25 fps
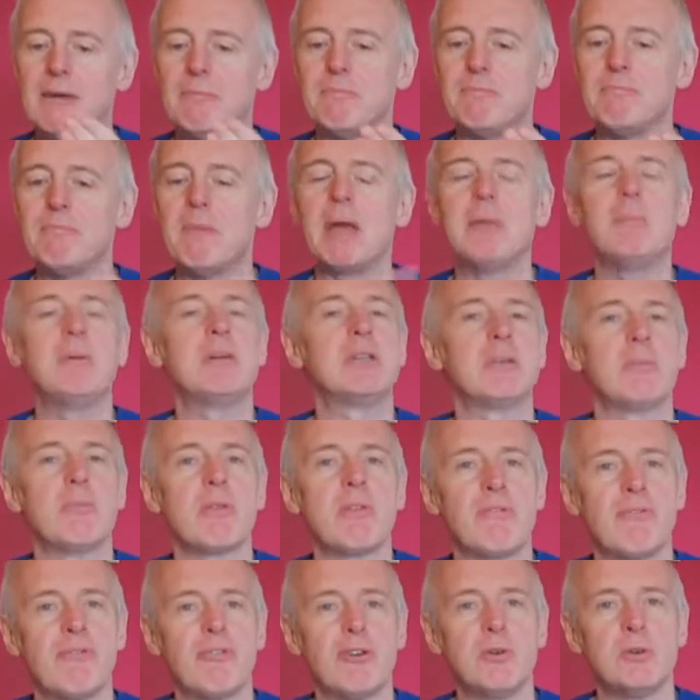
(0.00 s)
maybe some of
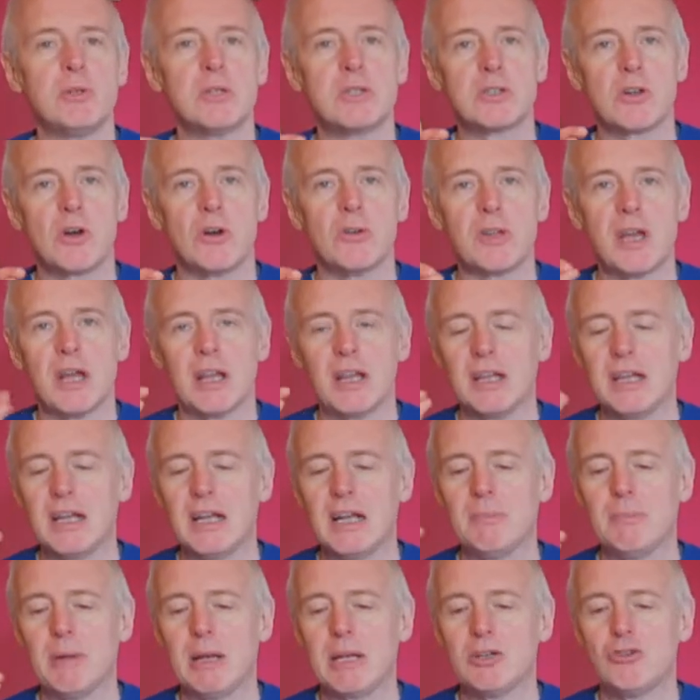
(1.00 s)
the fruit has gone that
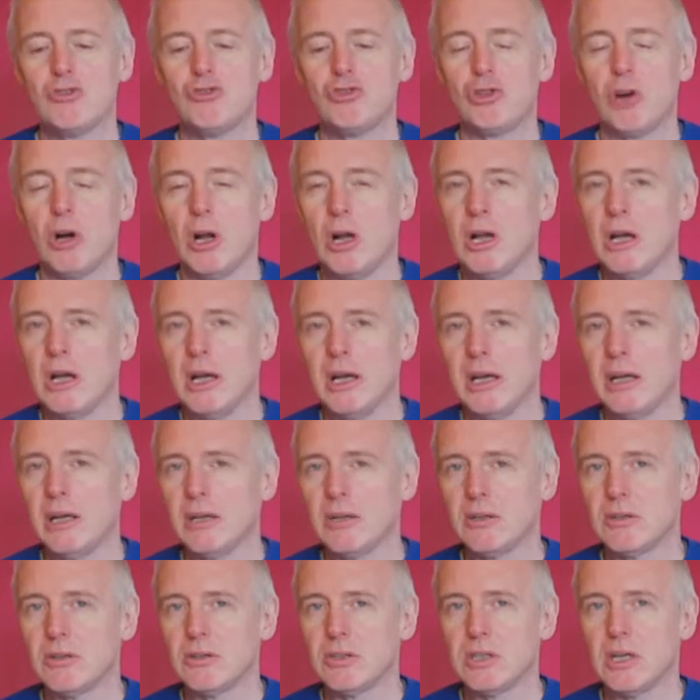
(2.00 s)
little bit dry,
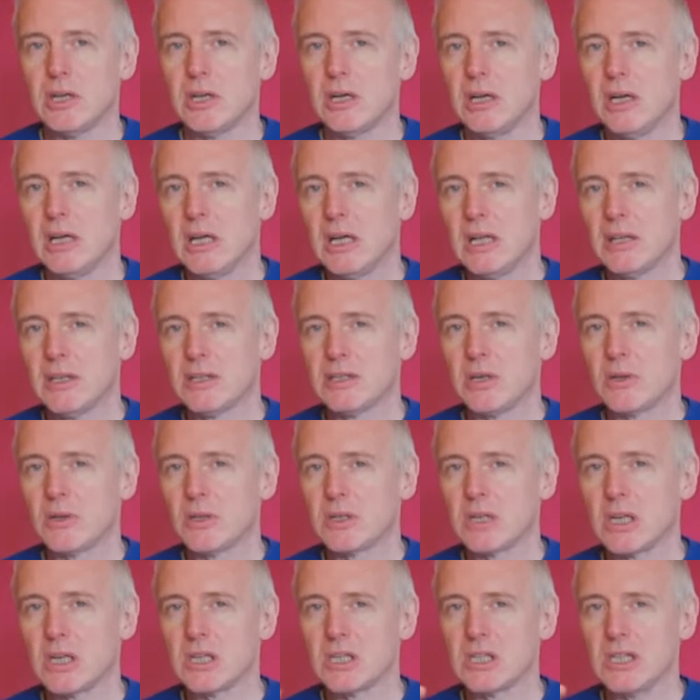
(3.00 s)
and so
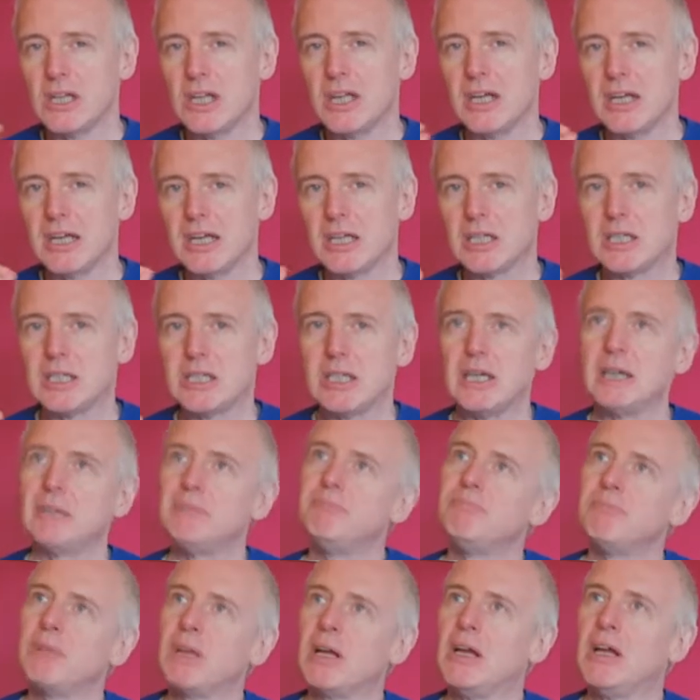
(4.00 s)
there's a slight,
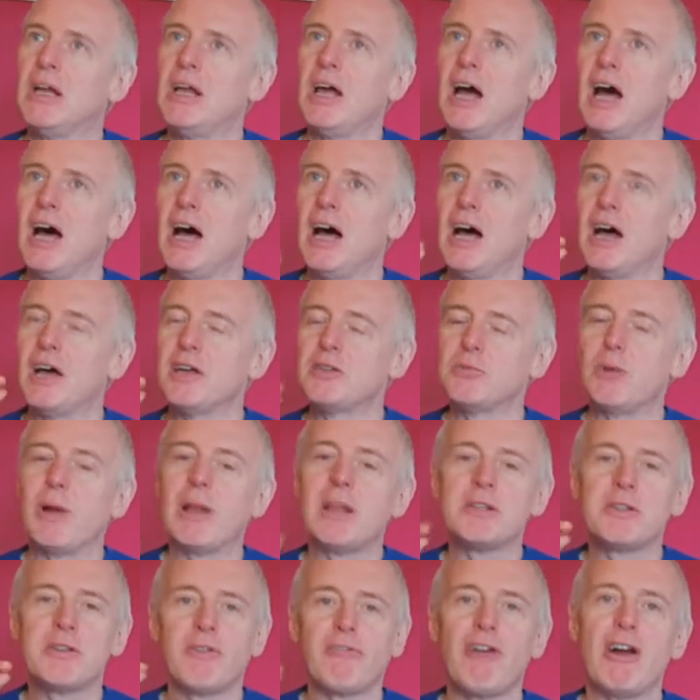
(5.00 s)
as
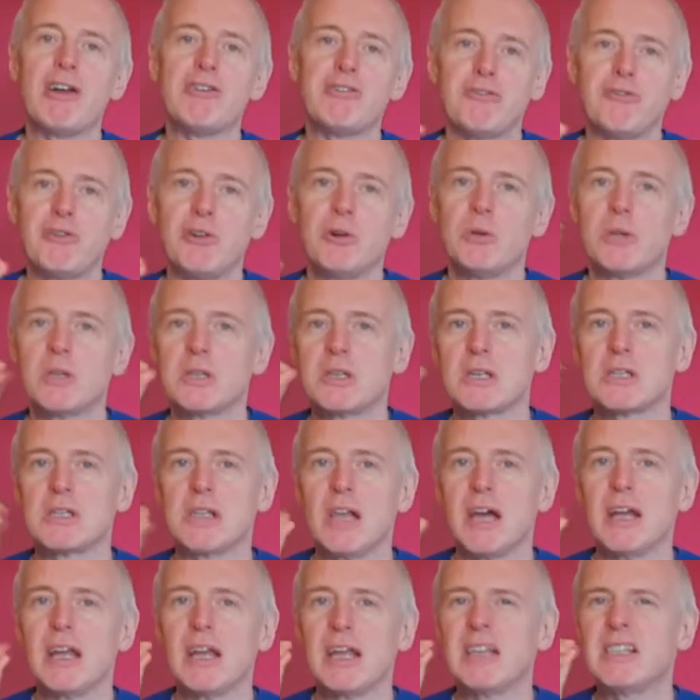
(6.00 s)
well as fresh fruit, there's
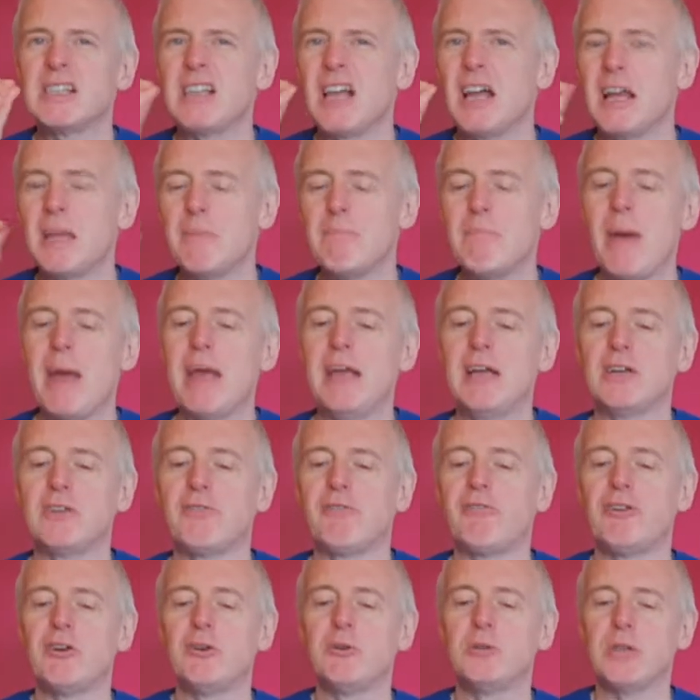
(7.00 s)
a slightly baked
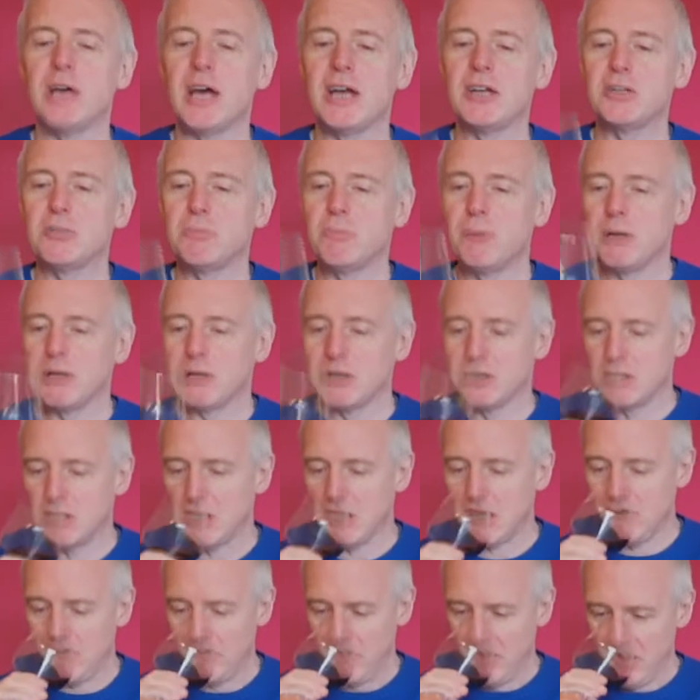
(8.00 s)
fruit edge.
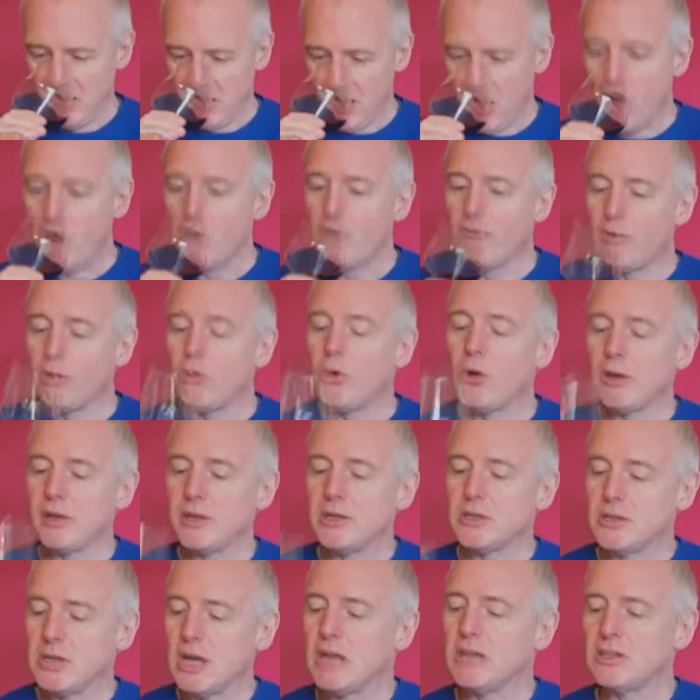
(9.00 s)
But overall,
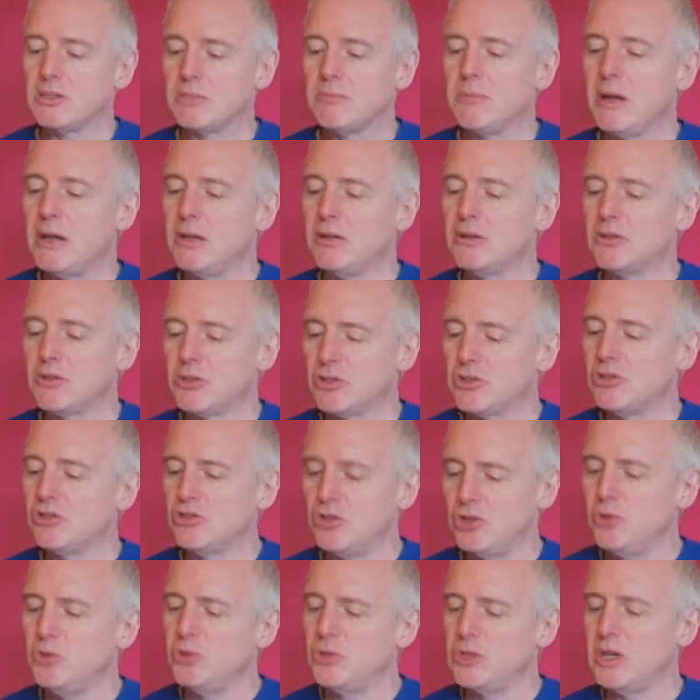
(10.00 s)
it smells
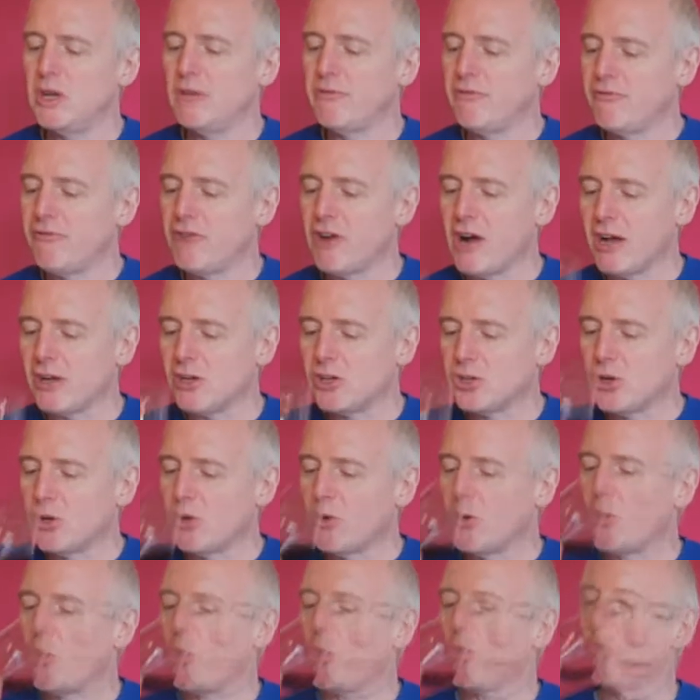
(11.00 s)
juicy and fresh.
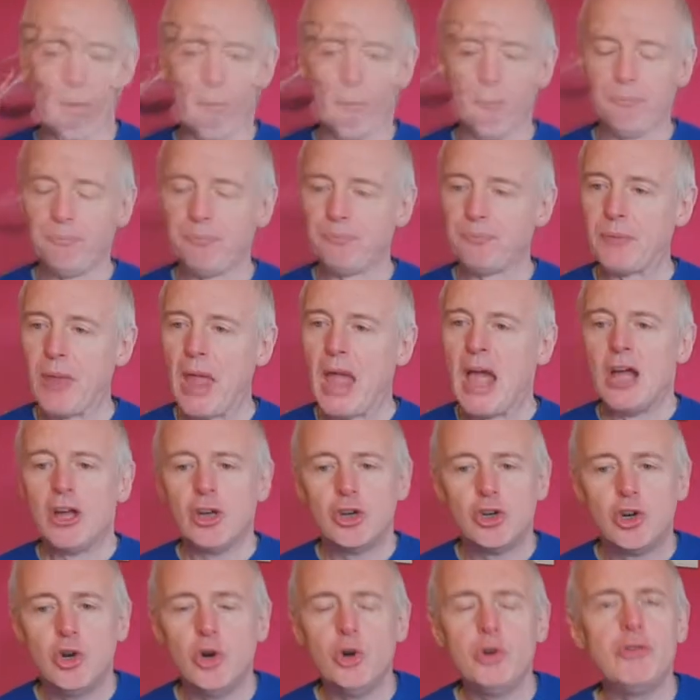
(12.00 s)

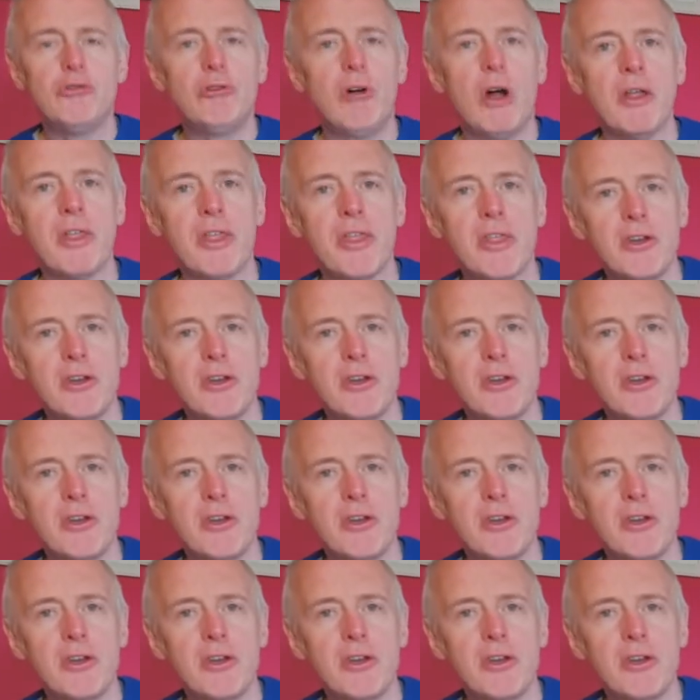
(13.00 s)
Good rather